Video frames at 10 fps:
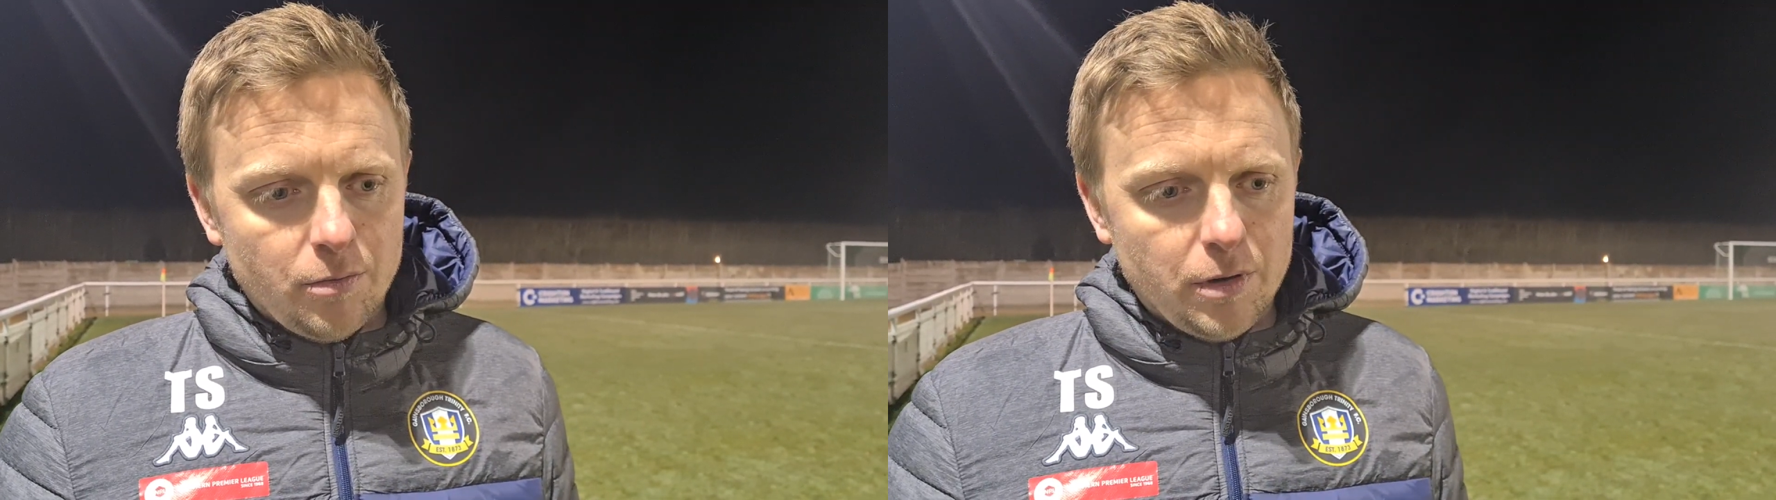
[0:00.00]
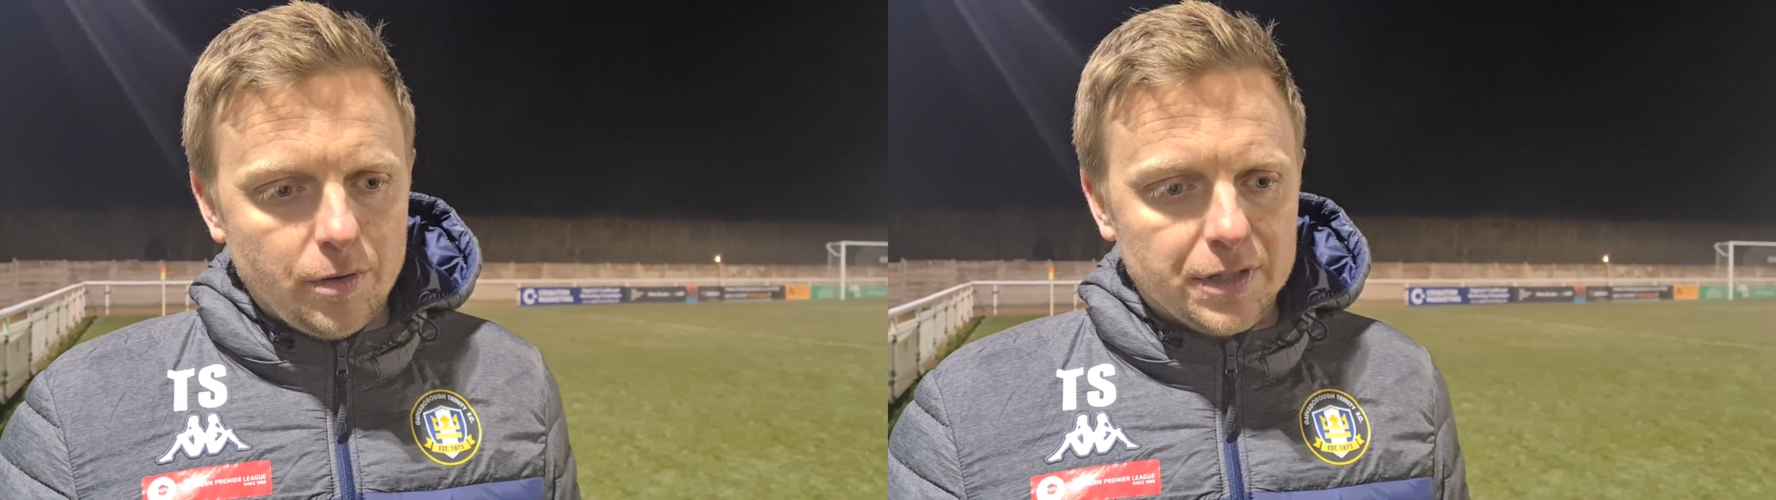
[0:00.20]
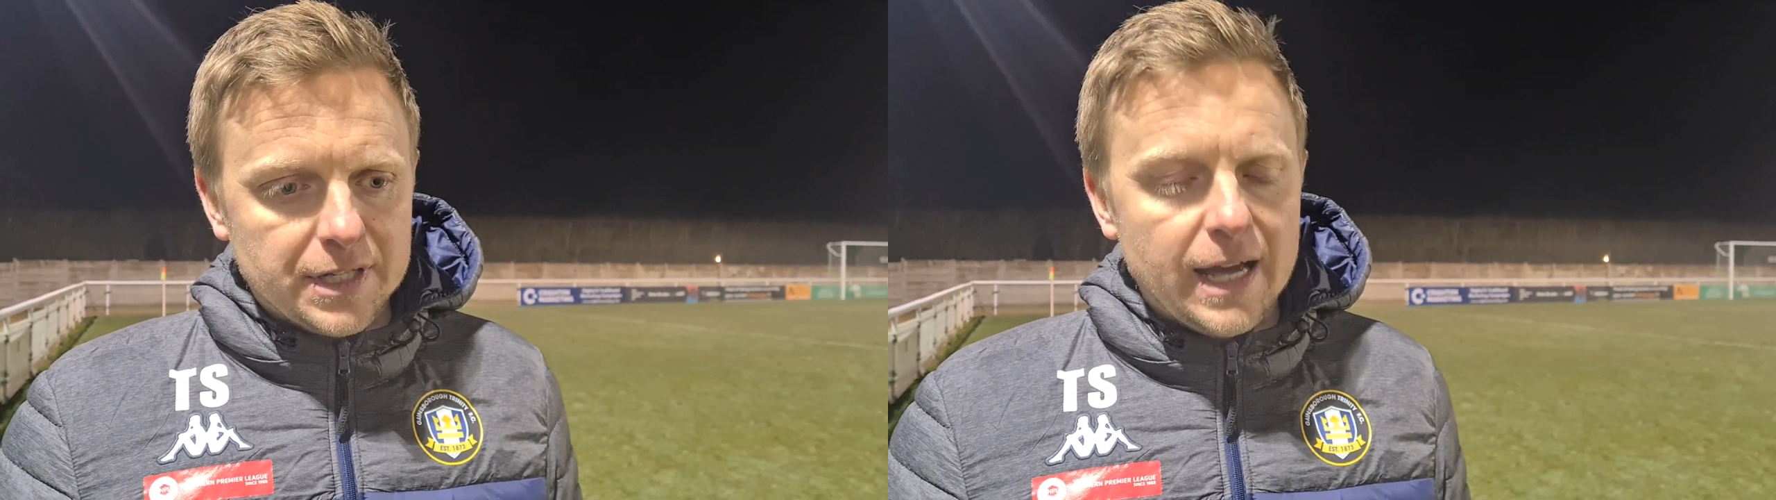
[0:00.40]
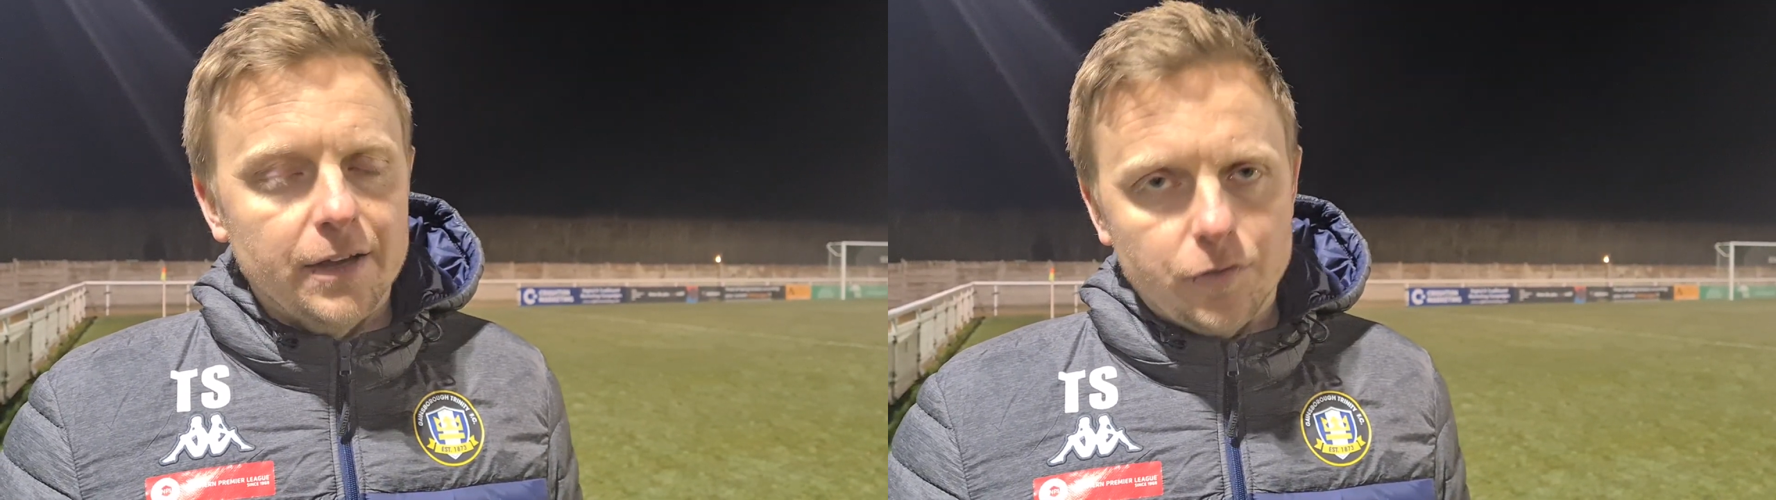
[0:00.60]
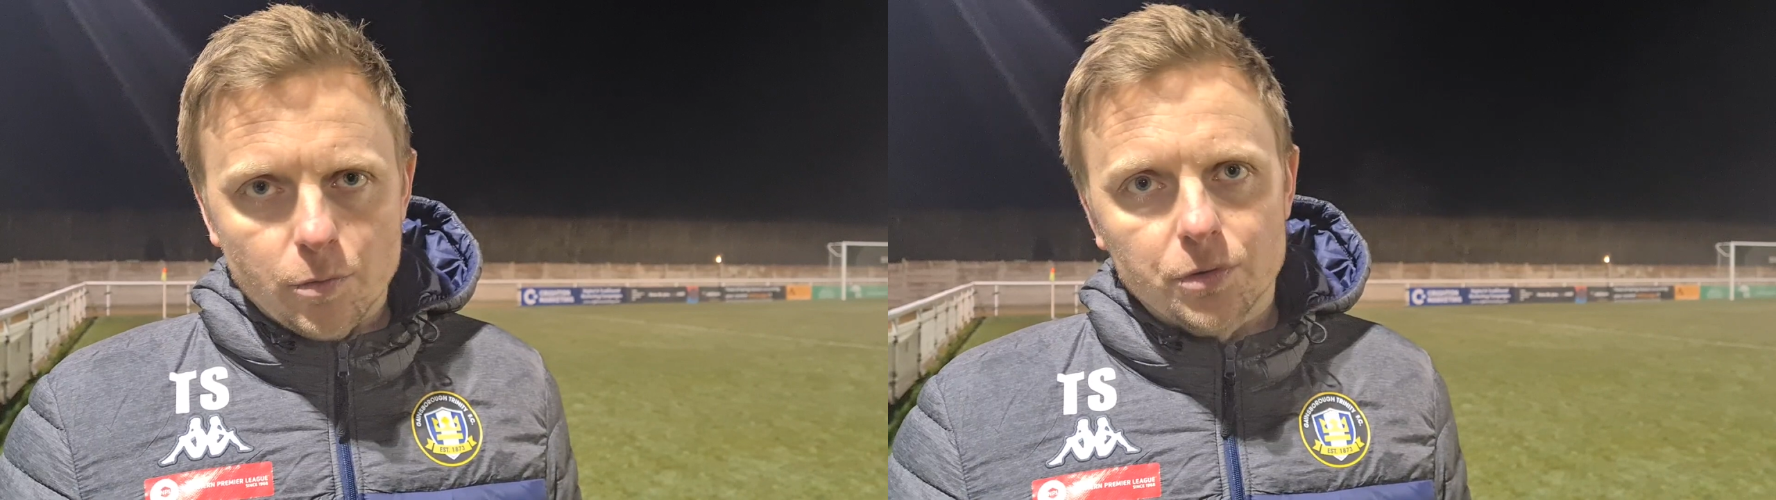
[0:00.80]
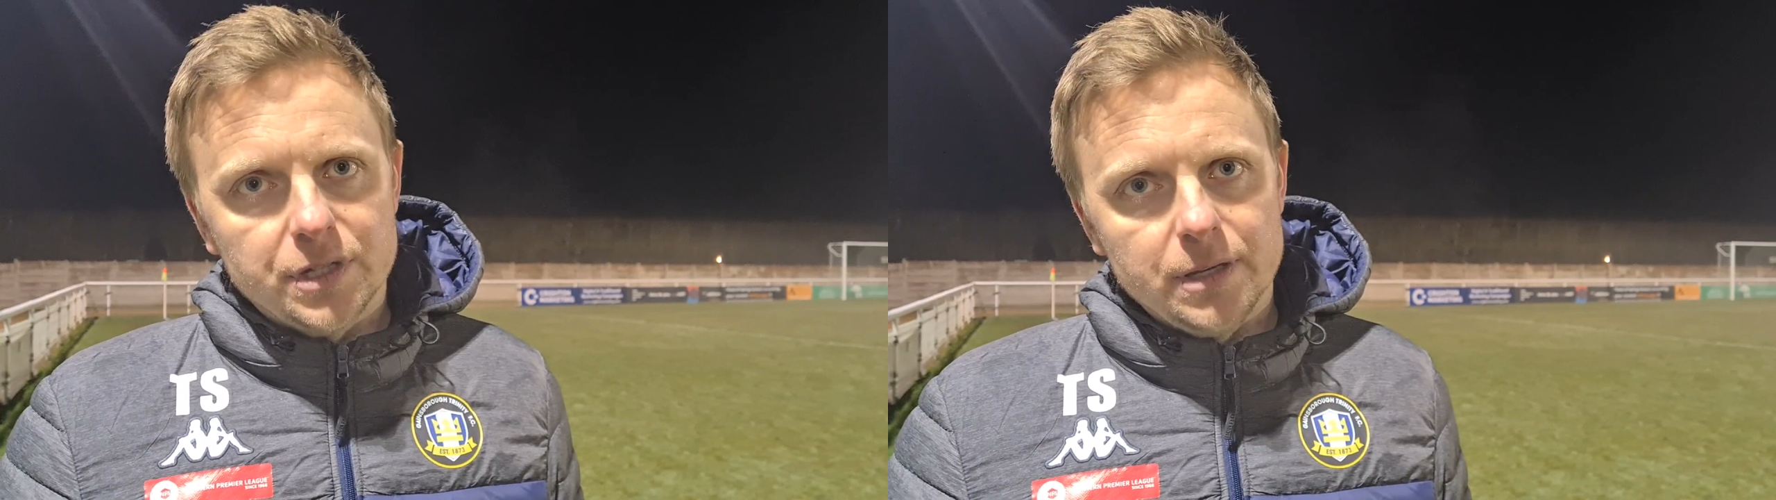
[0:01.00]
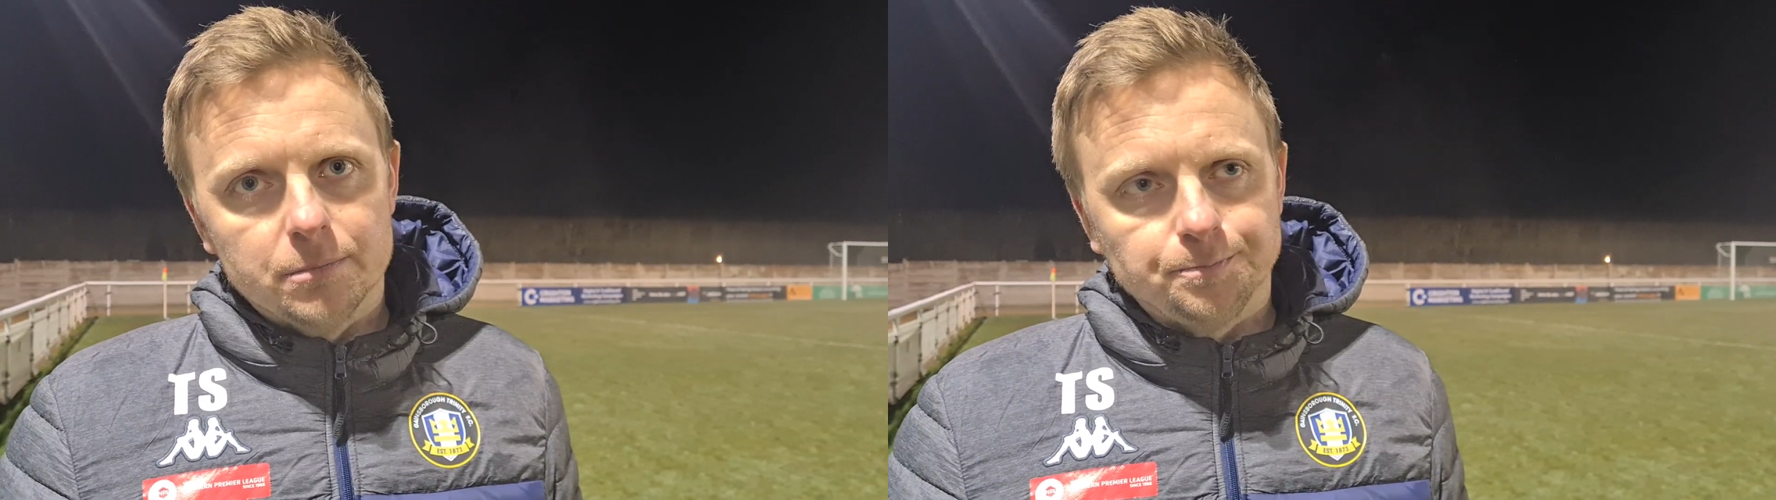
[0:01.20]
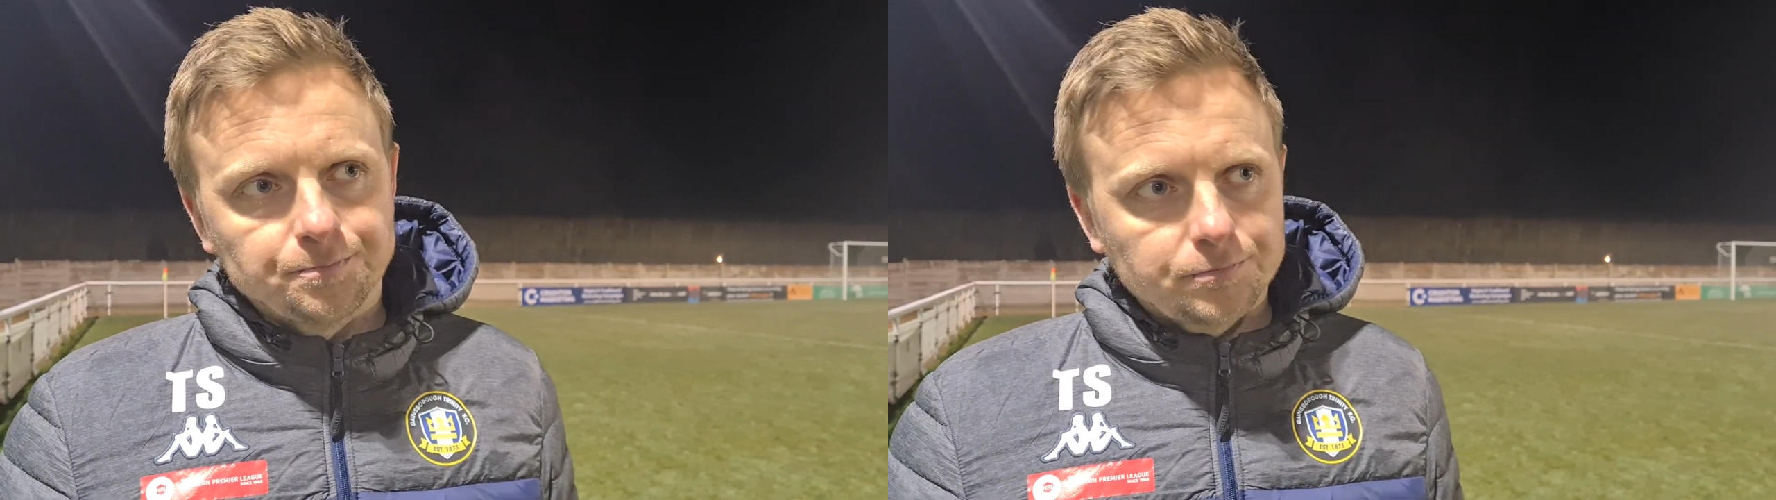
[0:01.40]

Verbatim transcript: we were a tired football team